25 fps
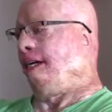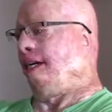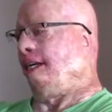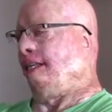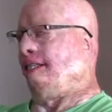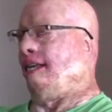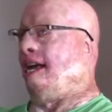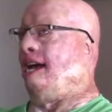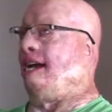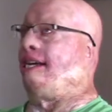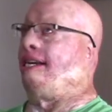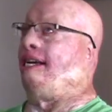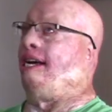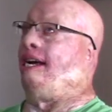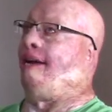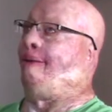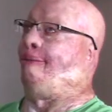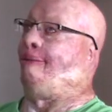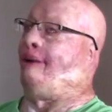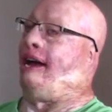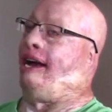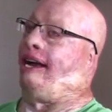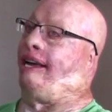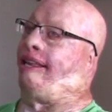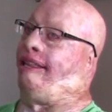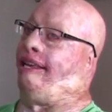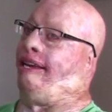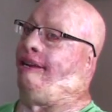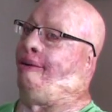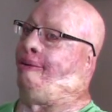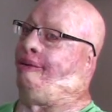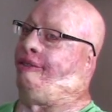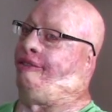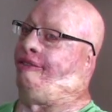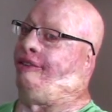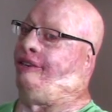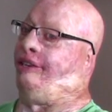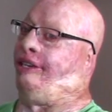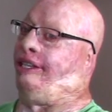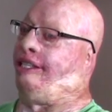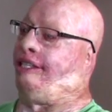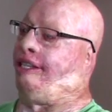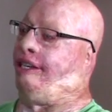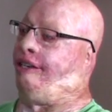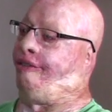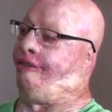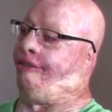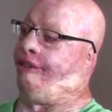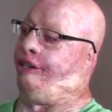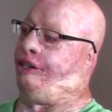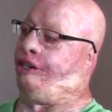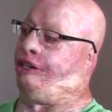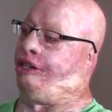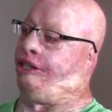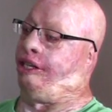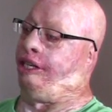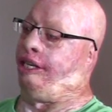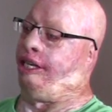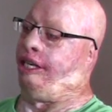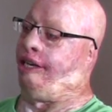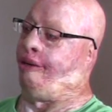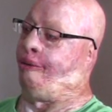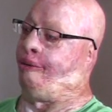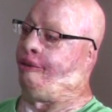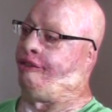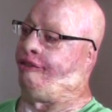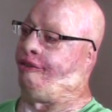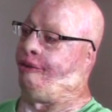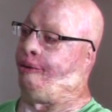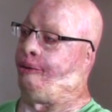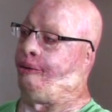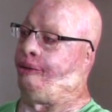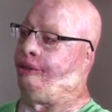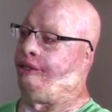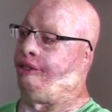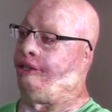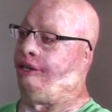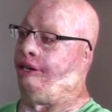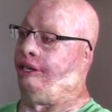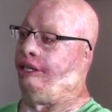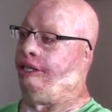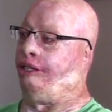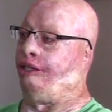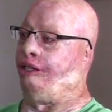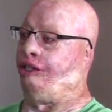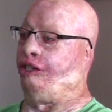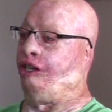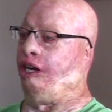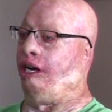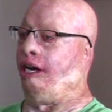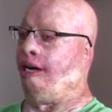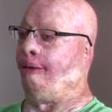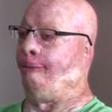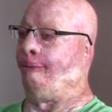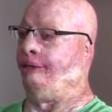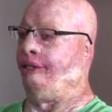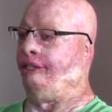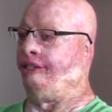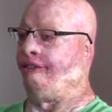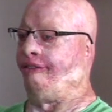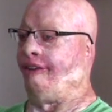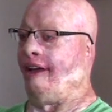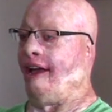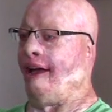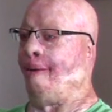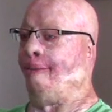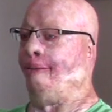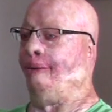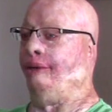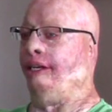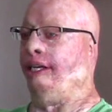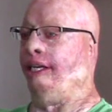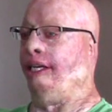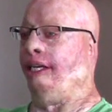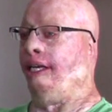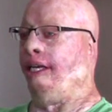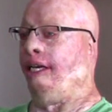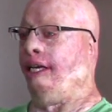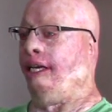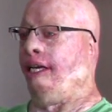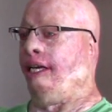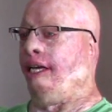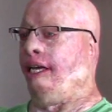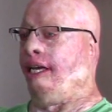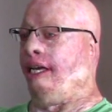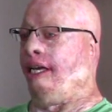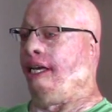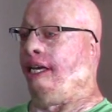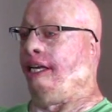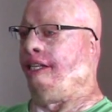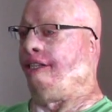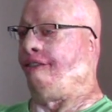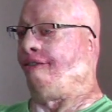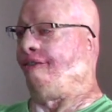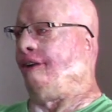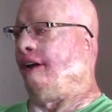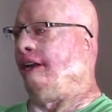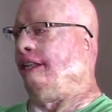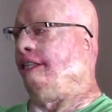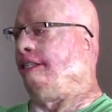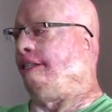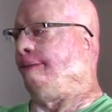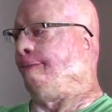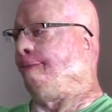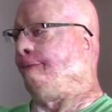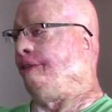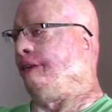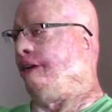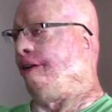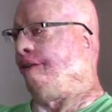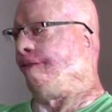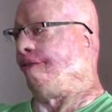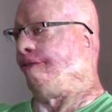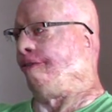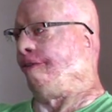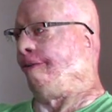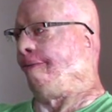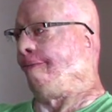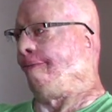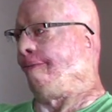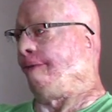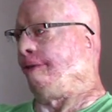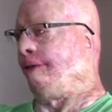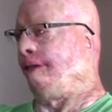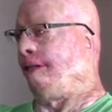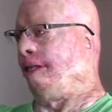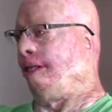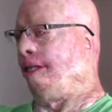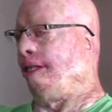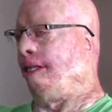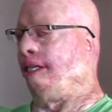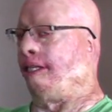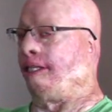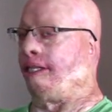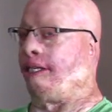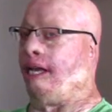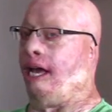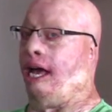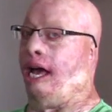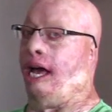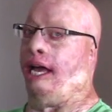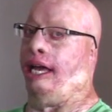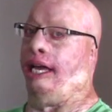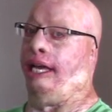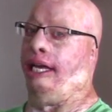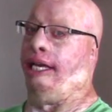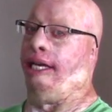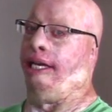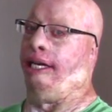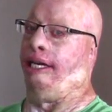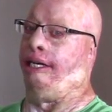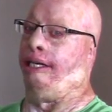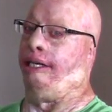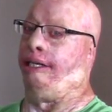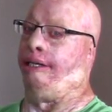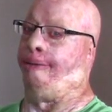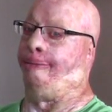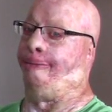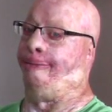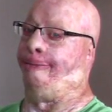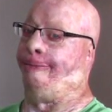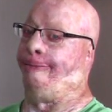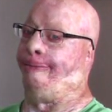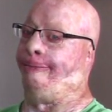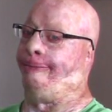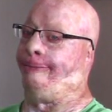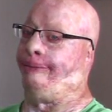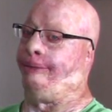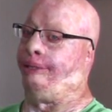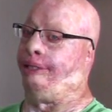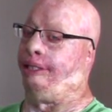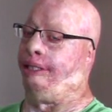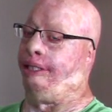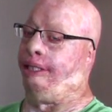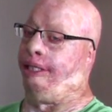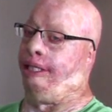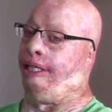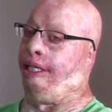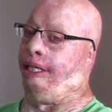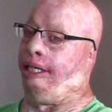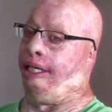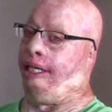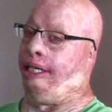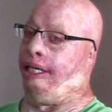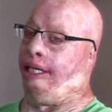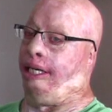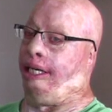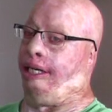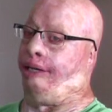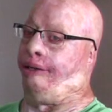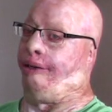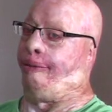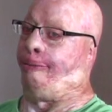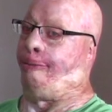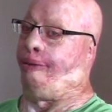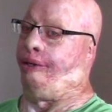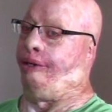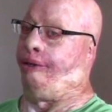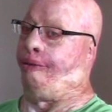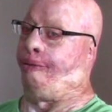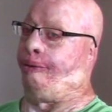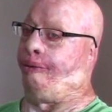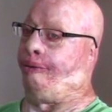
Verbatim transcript: Because that guy back then was very selfish. He was focused on his job, his family, his friends, himself. This guy, um, how do I put it?